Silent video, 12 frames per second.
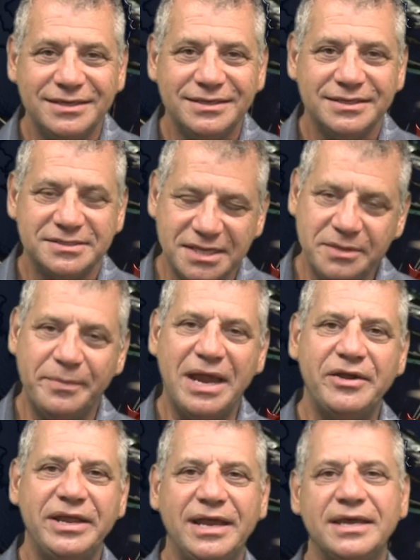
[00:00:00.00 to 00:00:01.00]
You see, the
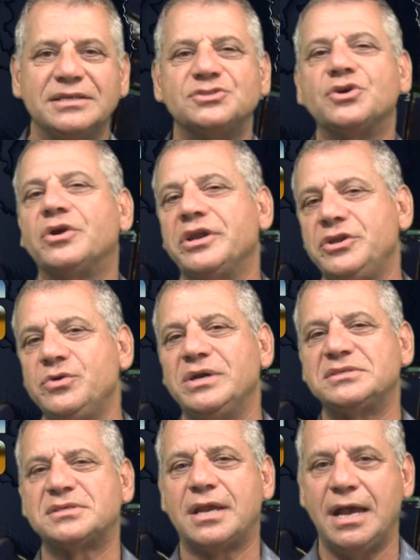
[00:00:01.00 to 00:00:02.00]
Marianas are a
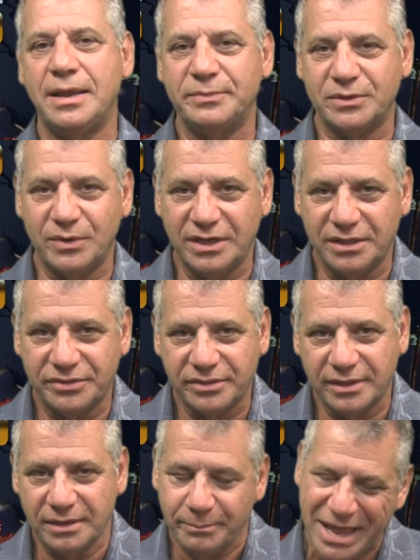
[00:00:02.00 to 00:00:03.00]
U.S. Commonwealth,
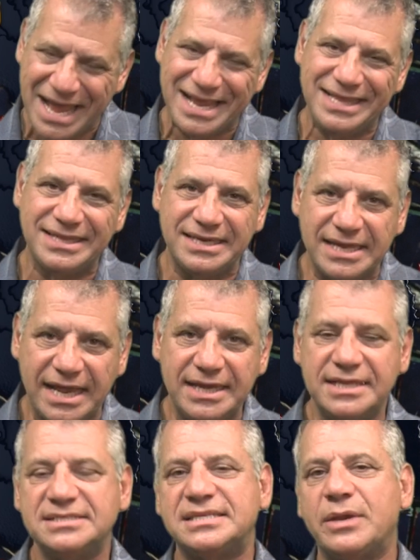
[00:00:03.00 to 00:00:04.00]
and back in the
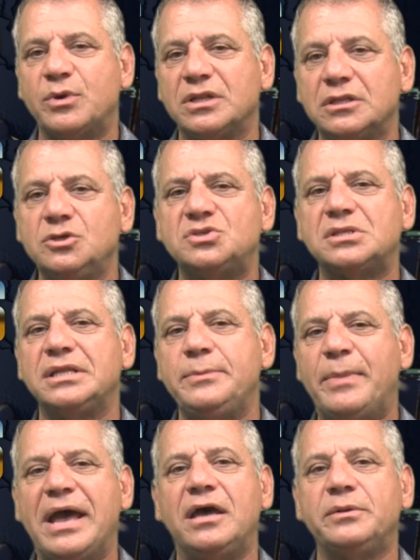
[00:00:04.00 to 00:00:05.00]
90s, they were loosely
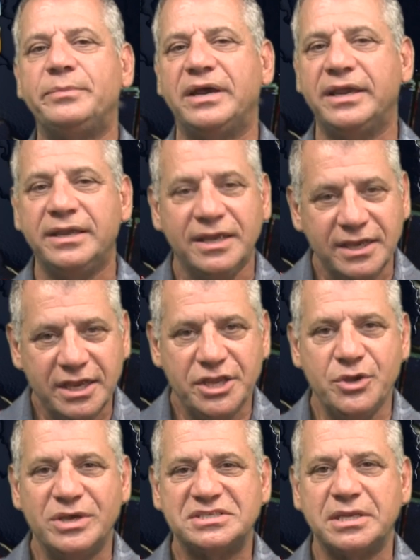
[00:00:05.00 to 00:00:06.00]
bound by
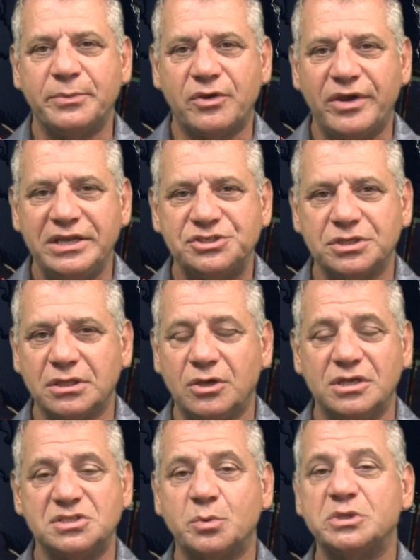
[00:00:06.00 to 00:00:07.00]
U.S. immigration
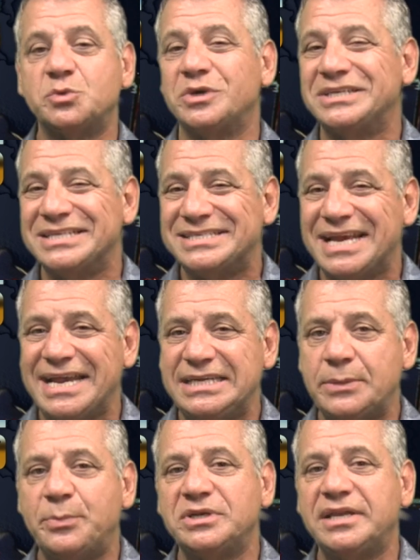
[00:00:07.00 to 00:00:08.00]
laws, which were designed
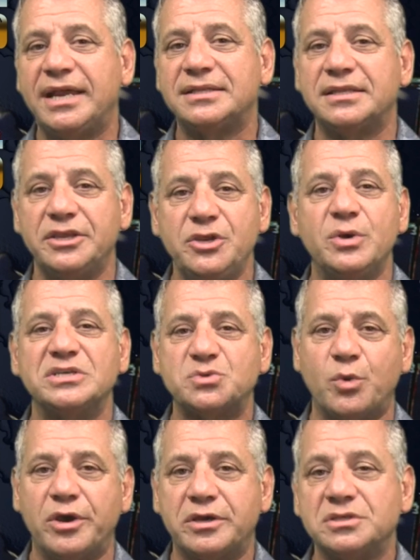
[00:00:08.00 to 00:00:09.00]
to protect the U.S.
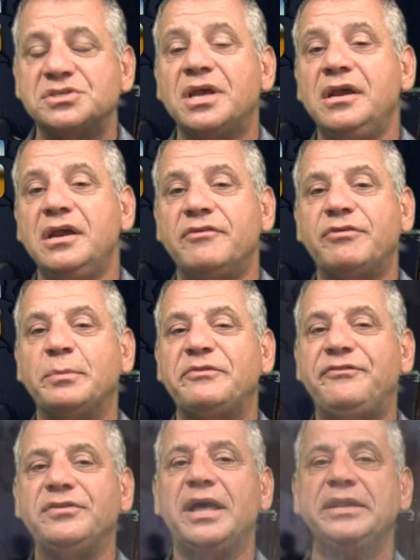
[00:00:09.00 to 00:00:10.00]
workers from a
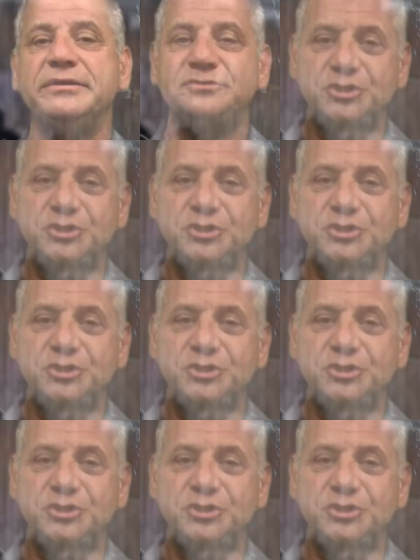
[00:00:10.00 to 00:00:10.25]
flood of